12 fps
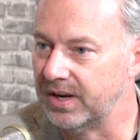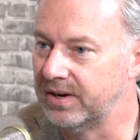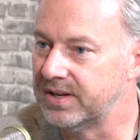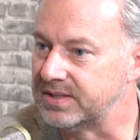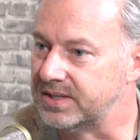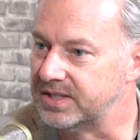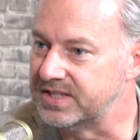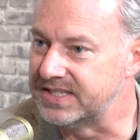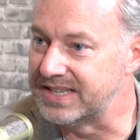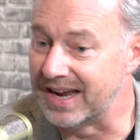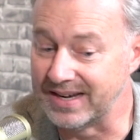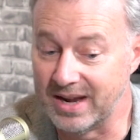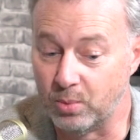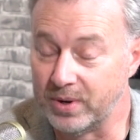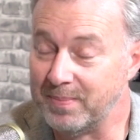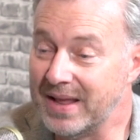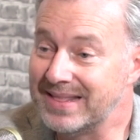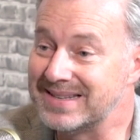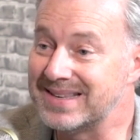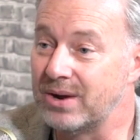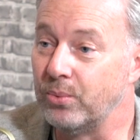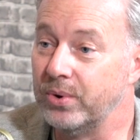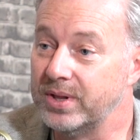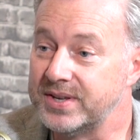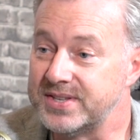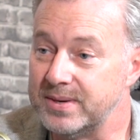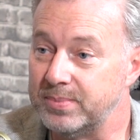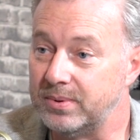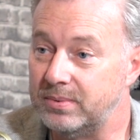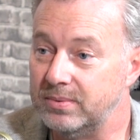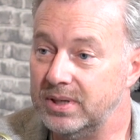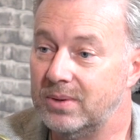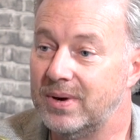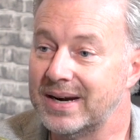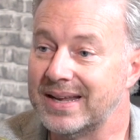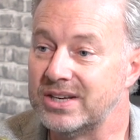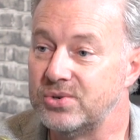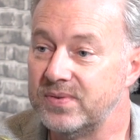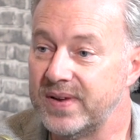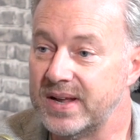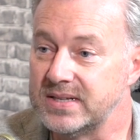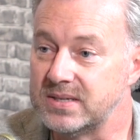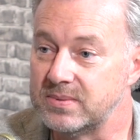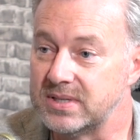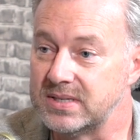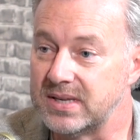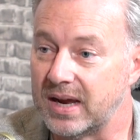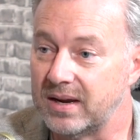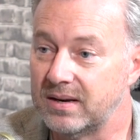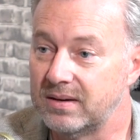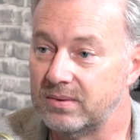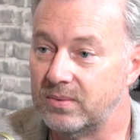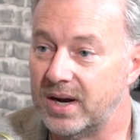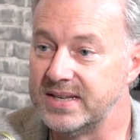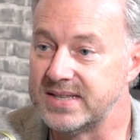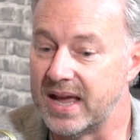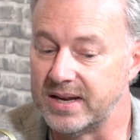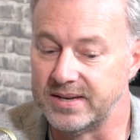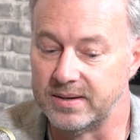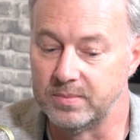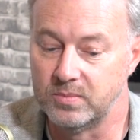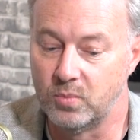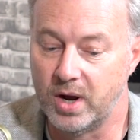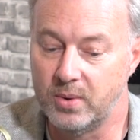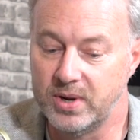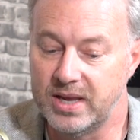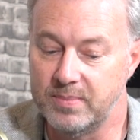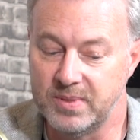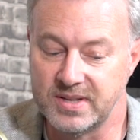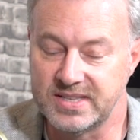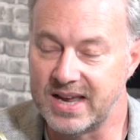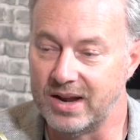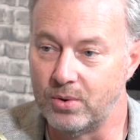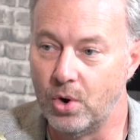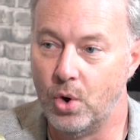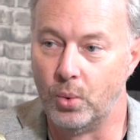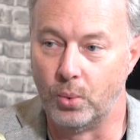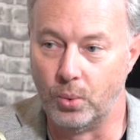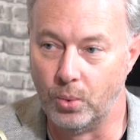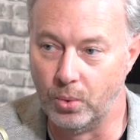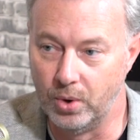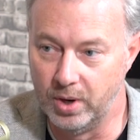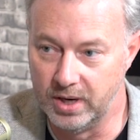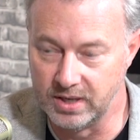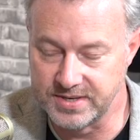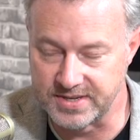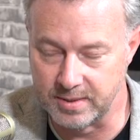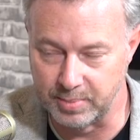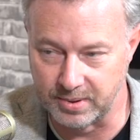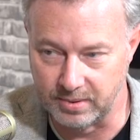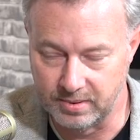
And there it is. There's the site. Now, we made the site really simple. We don't want to get too fancy with the site. Why is that, Tim? Why are we keeping the site real simple?